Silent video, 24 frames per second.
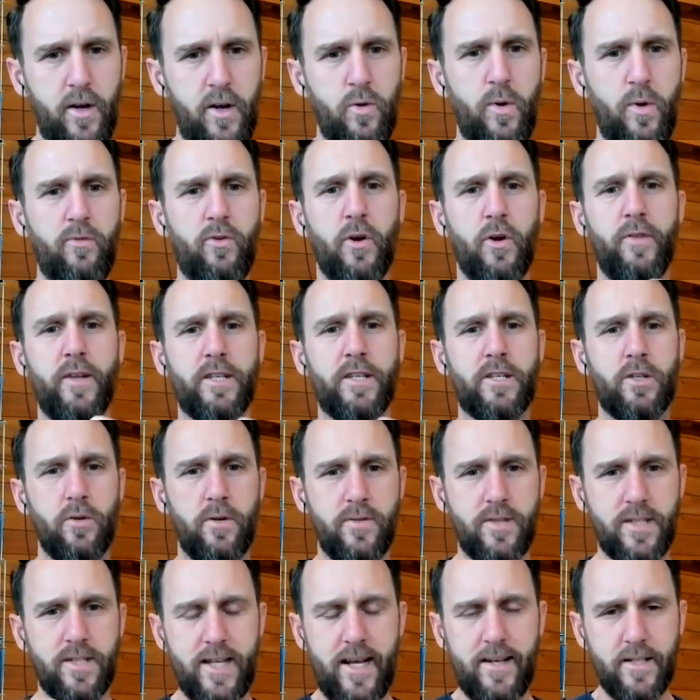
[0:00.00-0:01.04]
We've got this mm-hmm. sort
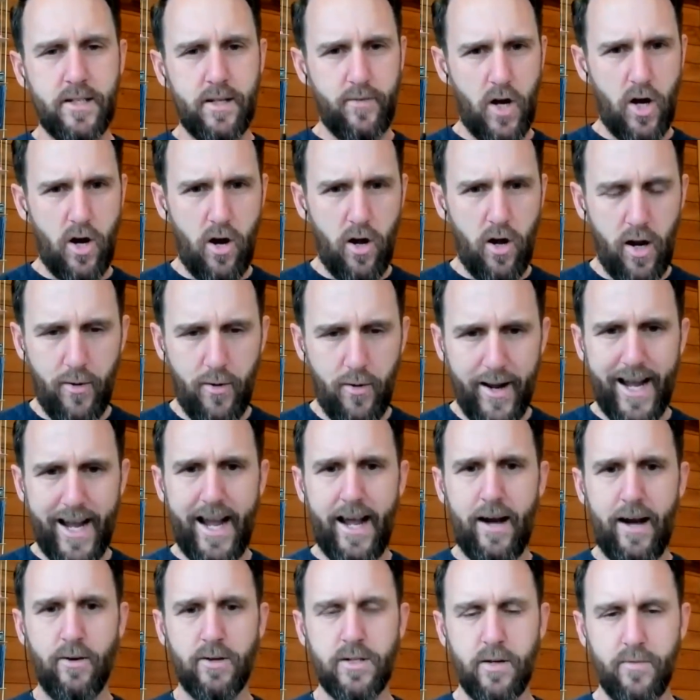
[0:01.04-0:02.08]
of sense of a hollowing
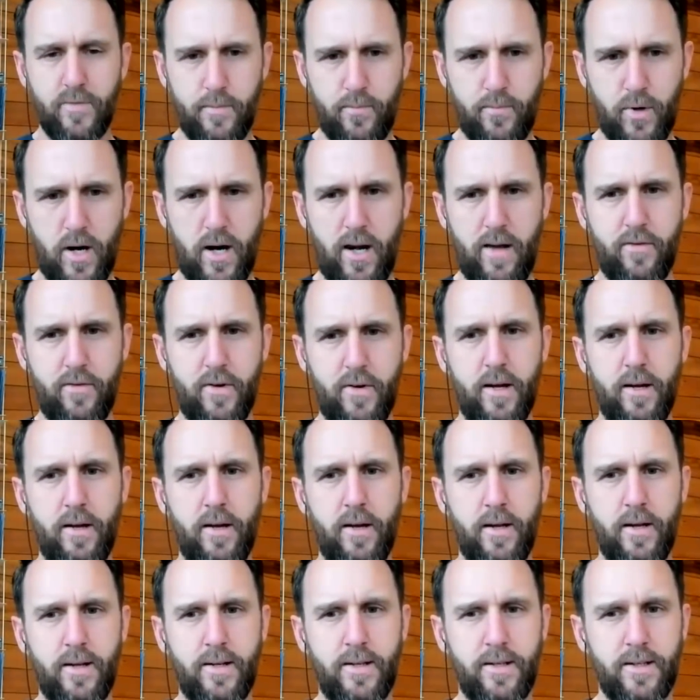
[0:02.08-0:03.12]
out of the private
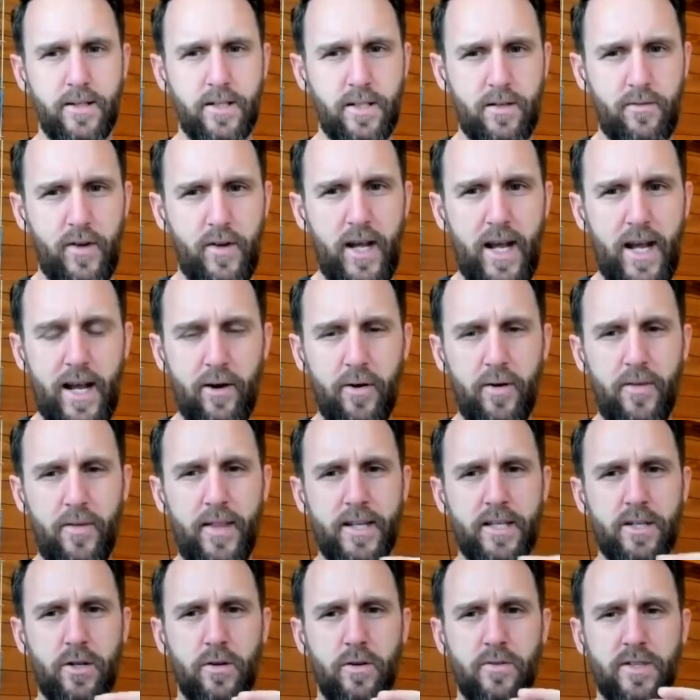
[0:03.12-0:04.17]
sphere and
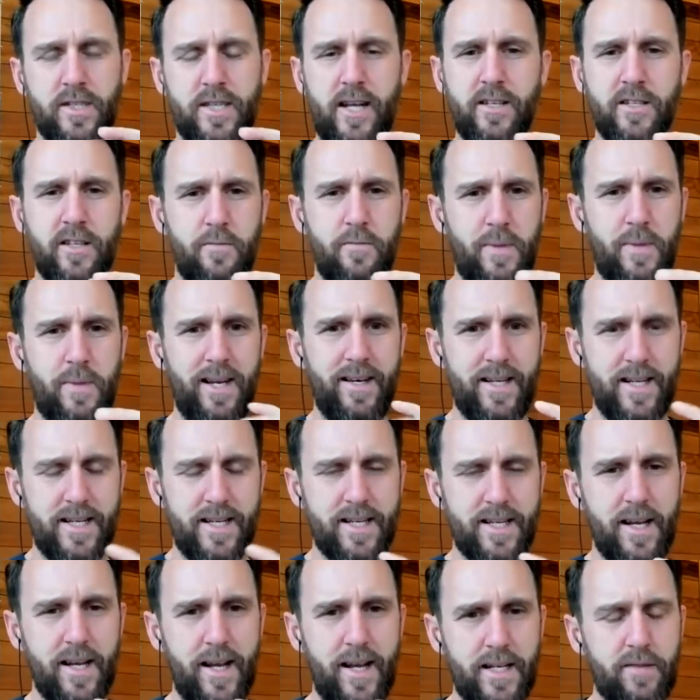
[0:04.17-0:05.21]
this sort of sense of being
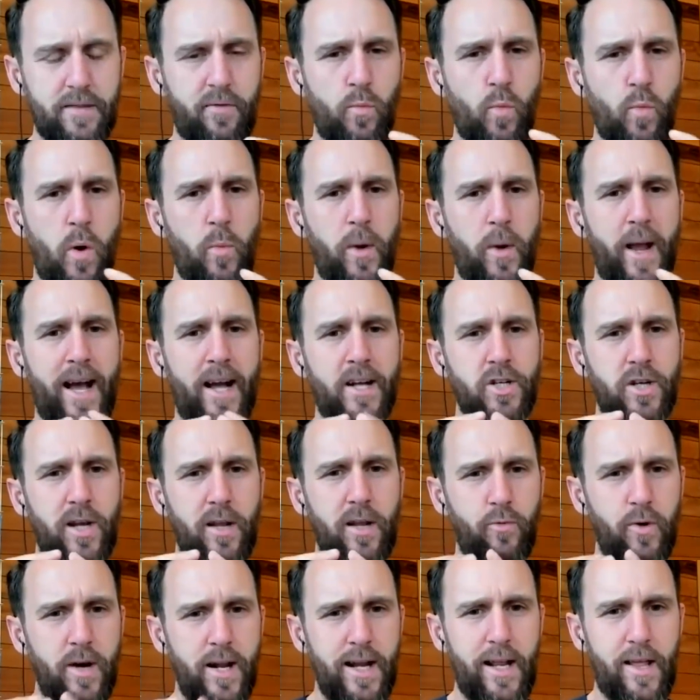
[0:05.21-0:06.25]
disconnected from what we
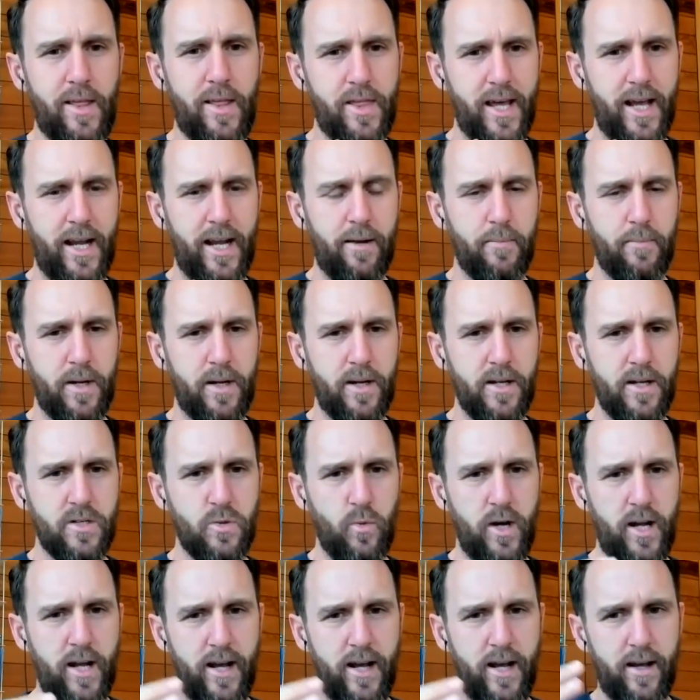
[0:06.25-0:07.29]
actually really think because
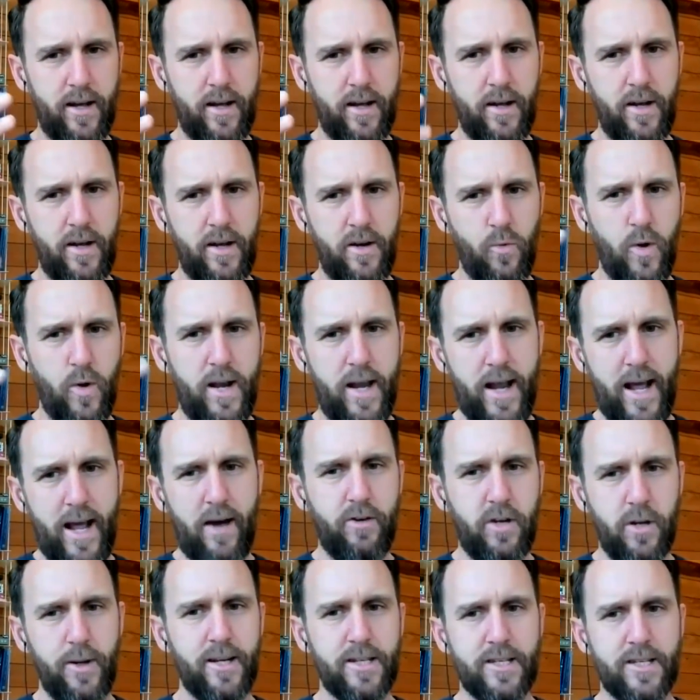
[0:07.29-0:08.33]
we're we're now
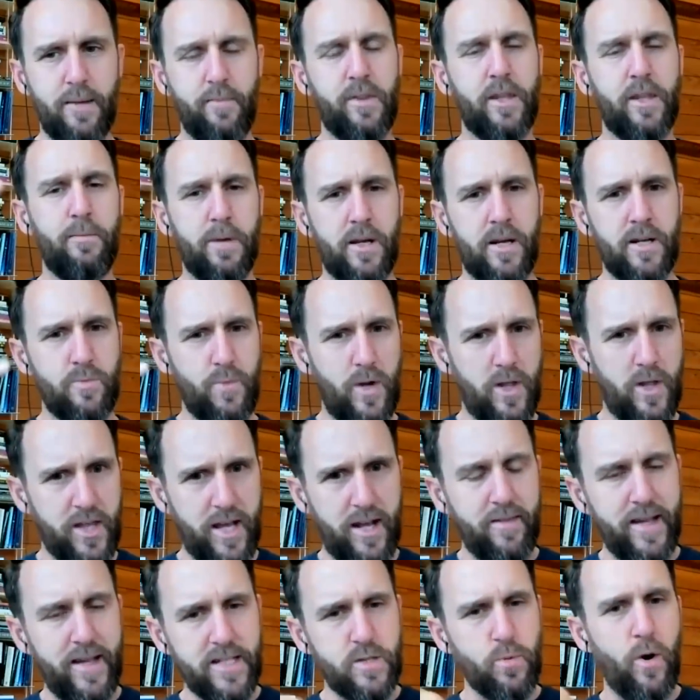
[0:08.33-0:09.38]
doing something because we
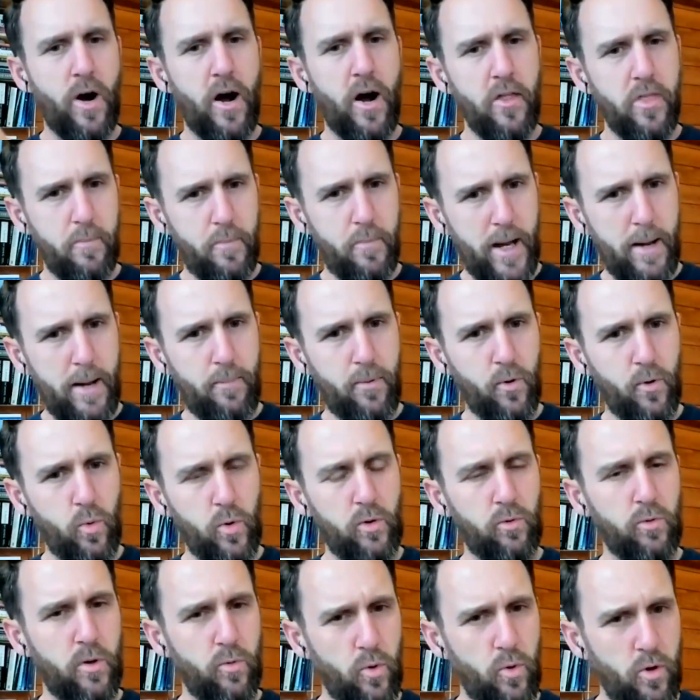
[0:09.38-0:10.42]
think that's what other people
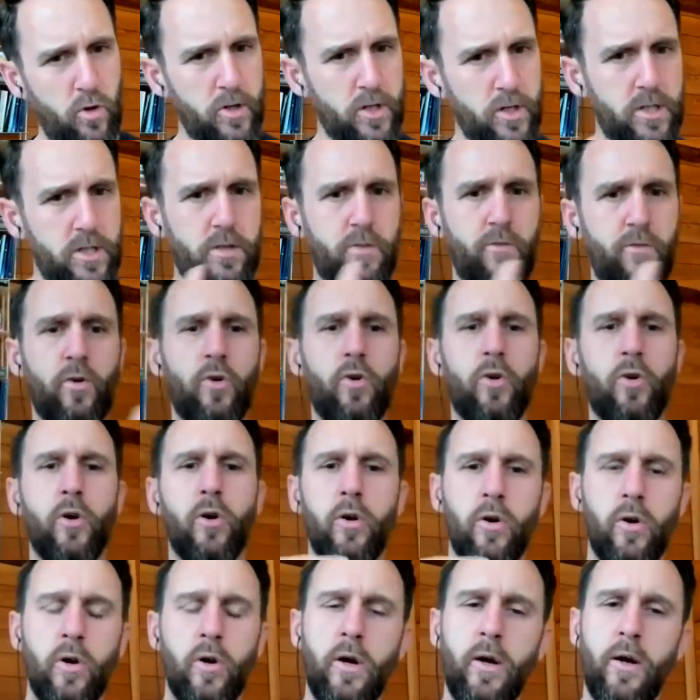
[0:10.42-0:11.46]
will reward us
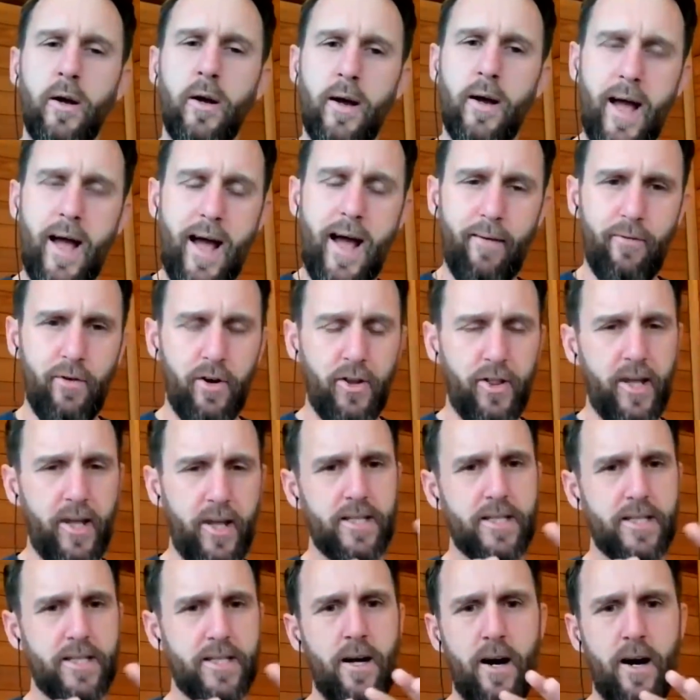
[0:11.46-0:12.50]
for or everything
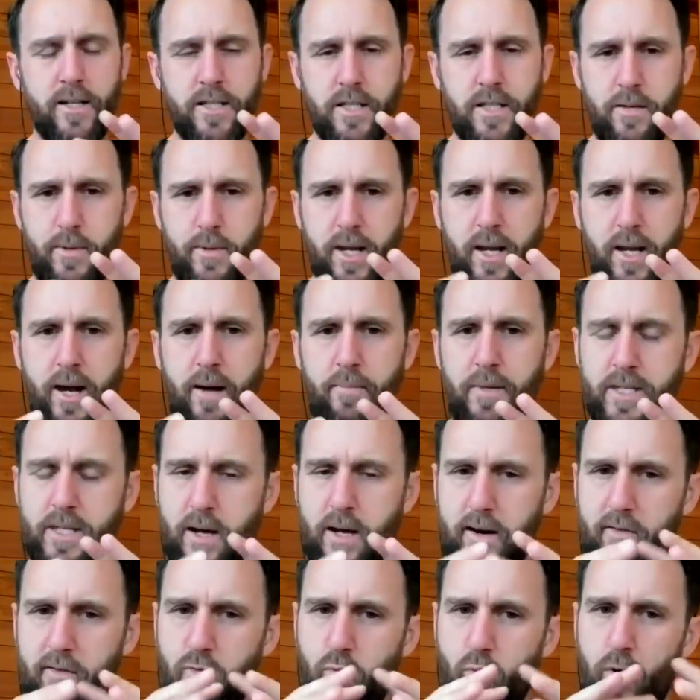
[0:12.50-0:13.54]
starts to become this
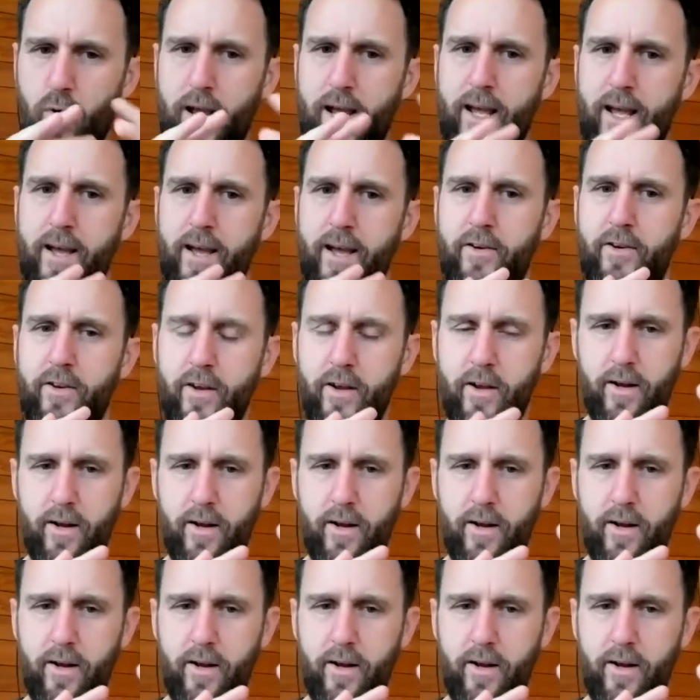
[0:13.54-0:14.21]
kind of weird,